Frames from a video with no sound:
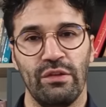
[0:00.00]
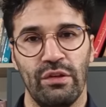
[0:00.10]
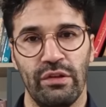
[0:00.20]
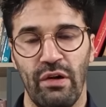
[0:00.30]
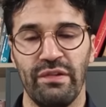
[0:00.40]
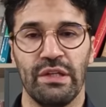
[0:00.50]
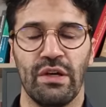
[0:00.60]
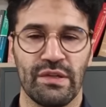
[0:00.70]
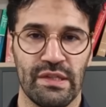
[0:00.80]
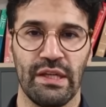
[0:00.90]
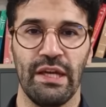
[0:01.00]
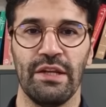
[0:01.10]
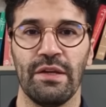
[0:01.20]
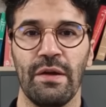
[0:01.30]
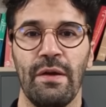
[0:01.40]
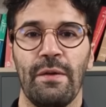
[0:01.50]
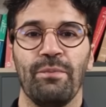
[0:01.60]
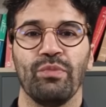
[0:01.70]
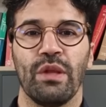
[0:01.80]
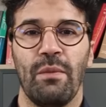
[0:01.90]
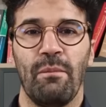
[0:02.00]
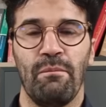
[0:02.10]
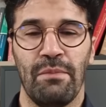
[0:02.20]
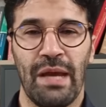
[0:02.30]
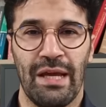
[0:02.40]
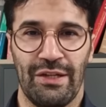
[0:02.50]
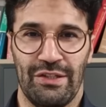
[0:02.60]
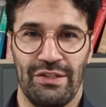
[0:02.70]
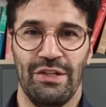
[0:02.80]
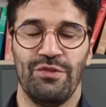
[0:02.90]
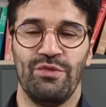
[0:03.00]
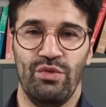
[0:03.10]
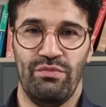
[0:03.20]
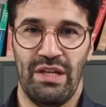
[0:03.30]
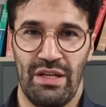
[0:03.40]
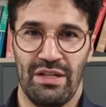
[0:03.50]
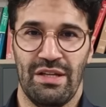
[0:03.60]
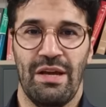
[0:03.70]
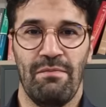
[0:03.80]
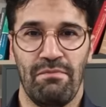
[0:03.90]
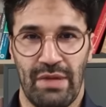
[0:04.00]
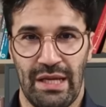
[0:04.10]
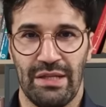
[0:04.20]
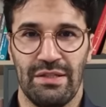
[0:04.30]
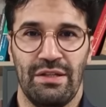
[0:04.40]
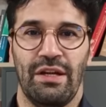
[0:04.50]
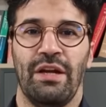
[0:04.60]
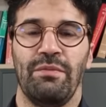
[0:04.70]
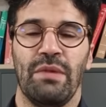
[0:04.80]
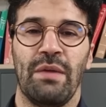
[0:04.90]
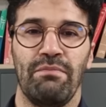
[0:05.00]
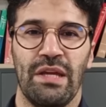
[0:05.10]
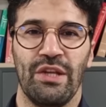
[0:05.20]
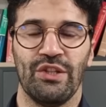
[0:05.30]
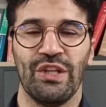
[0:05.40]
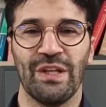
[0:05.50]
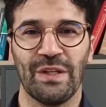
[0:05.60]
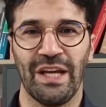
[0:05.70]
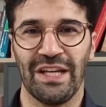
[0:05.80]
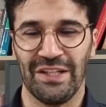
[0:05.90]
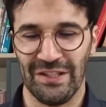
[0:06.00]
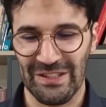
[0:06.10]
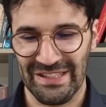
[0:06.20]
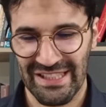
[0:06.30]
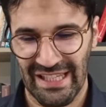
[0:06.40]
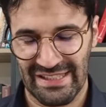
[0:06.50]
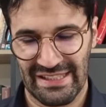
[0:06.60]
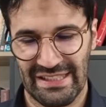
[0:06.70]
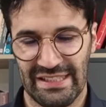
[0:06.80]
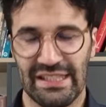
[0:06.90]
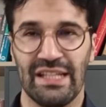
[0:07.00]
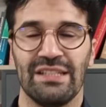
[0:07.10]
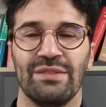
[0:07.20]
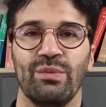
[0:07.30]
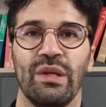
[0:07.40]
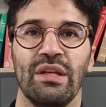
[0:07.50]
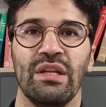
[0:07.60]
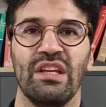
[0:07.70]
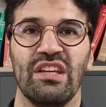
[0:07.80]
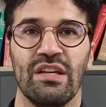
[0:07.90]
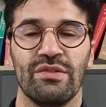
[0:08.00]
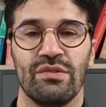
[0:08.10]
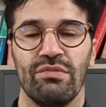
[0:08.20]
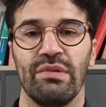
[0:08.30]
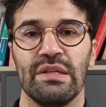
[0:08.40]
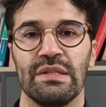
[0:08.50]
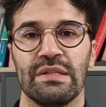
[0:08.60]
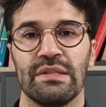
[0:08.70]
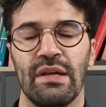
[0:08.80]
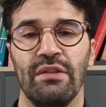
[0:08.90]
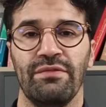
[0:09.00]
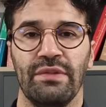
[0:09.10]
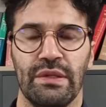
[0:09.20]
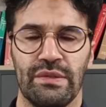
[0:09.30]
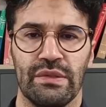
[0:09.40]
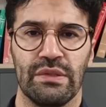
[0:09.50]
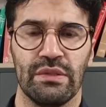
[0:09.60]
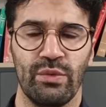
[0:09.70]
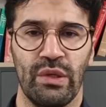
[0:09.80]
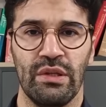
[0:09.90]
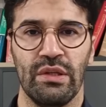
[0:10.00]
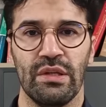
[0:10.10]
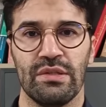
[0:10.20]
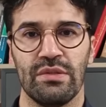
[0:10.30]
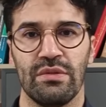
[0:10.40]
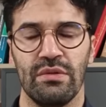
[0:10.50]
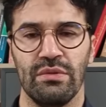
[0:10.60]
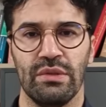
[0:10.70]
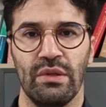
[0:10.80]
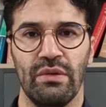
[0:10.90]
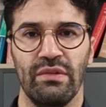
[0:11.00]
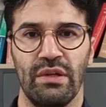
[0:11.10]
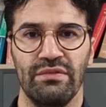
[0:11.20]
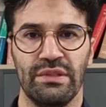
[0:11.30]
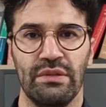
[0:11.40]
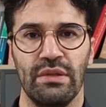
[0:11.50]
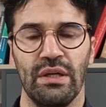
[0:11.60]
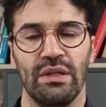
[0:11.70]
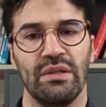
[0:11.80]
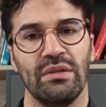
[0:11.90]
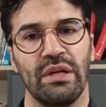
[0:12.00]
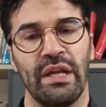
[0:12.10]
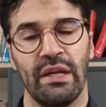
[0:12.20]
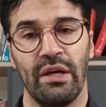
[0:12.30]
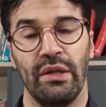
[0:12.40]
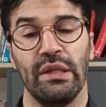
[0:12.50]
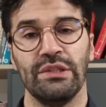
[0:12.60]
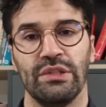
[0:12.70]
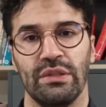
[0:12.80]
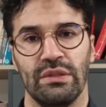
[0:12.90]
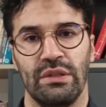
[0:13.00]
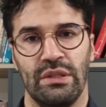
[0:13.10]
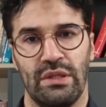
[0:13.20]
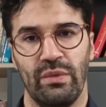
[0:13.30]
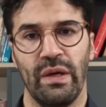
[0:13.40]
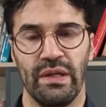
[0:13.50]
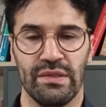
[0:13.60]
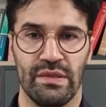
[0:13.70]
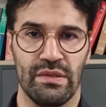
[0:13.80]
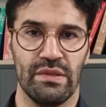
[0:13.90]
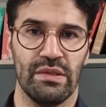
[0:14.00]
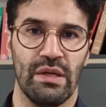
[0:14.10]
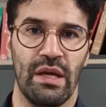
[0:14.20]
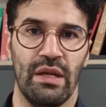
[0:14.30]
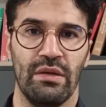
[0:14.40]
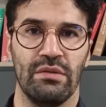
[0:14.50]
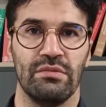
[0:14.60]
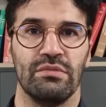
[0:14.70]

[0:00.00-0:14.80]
love intoxicated, mad Rumi, and mad, I, I, mean it in a technical sense, that when he gets to be selfless, when he gets to the level of uh, annihilation in the divine essence, and